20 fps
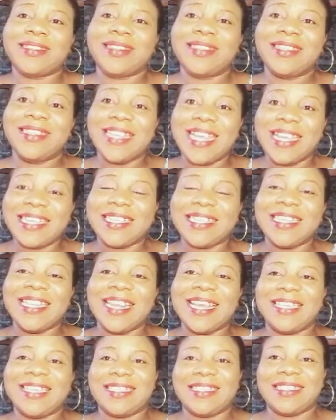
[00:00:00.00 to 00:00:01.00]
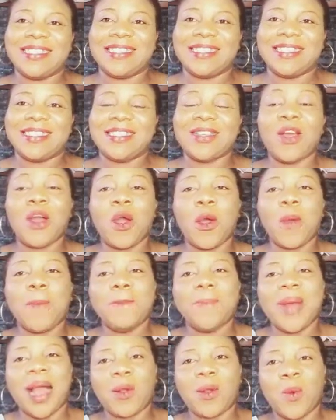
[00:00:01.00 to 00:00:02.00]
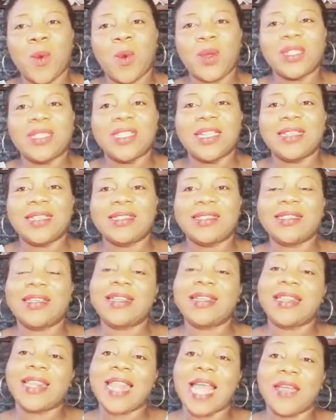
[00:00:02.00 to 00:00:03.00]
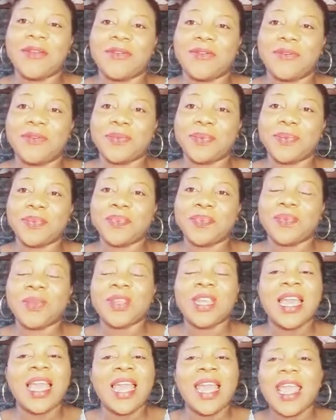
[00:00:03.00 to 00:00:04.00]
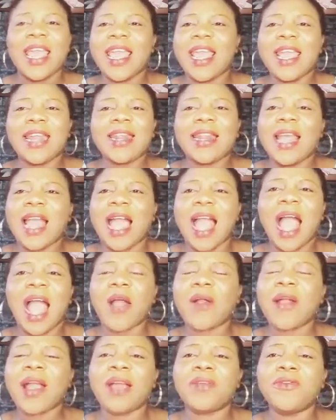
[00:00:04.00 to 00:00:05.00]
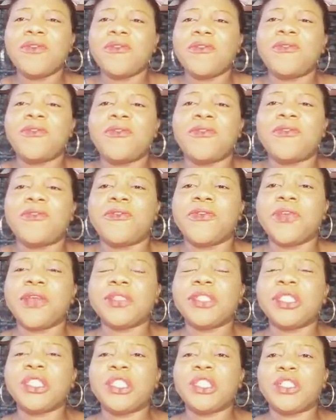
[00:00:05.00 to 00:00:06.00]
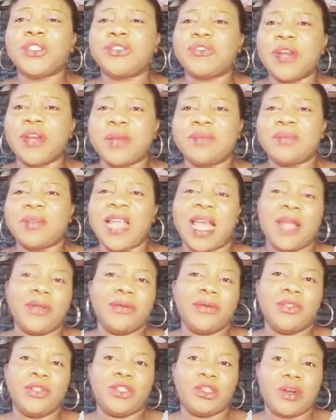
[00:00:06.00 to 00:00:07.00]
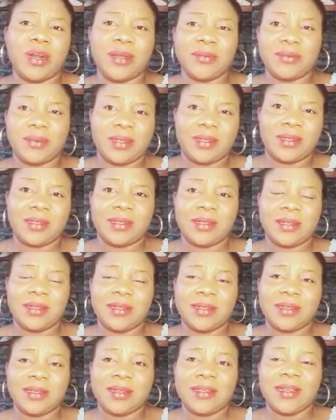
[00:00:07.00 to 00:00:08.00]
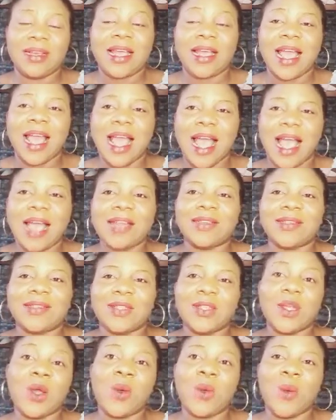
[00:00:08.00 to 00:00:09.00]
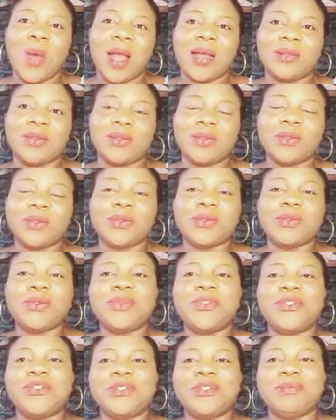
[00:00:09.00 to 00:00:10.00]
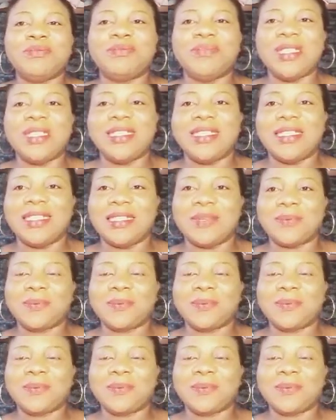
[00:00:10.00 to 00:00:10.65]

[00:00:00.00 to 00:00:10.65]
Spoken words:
laziness or backwardness in life, and how can you fulfill the dream that you dreamt as someone who dreamed big?